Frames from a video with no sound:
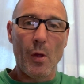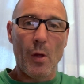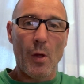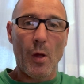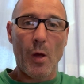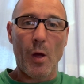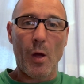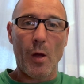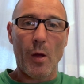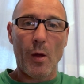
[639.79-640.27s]

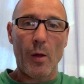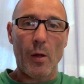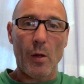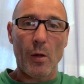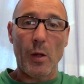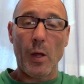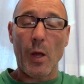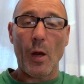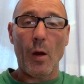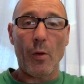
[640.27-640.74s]
Yeah,
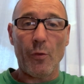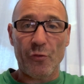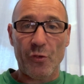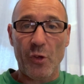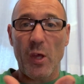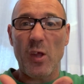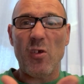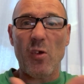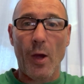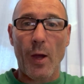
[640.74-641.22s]
like
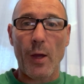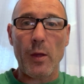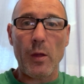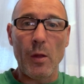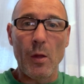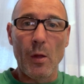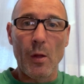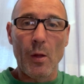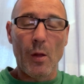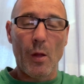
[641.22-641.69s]
CJ,
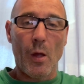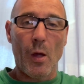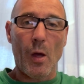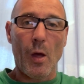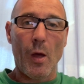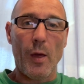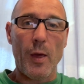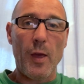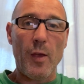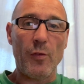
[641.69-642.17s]

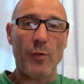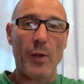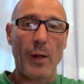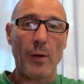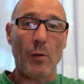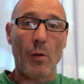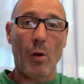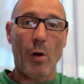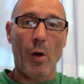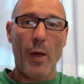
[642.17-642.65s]
he's
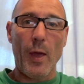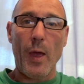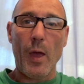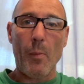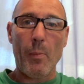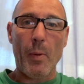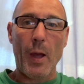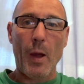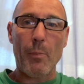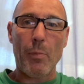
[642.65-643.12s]
had like
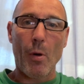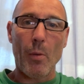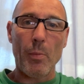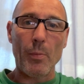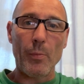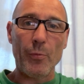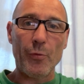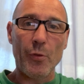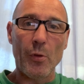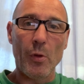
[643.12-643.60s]
airbag
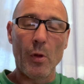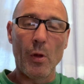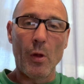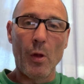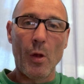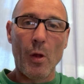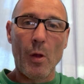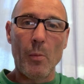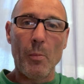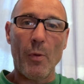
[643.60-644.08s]
problems,
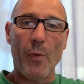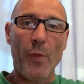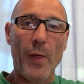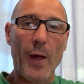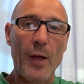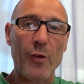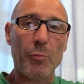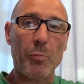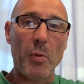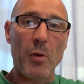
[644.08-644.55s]
but
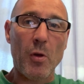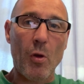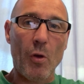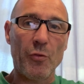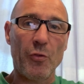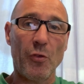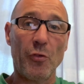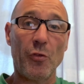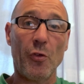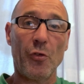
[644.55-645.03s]
that's
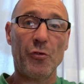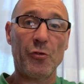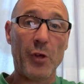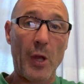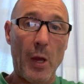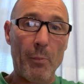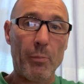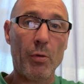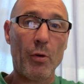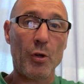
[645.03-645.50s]
because it's a
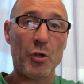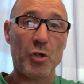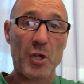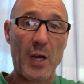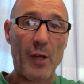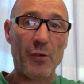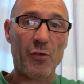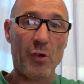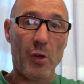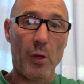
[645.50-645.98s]
separate
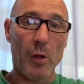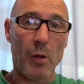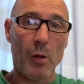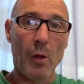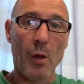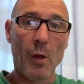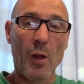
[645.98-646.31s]
chassis.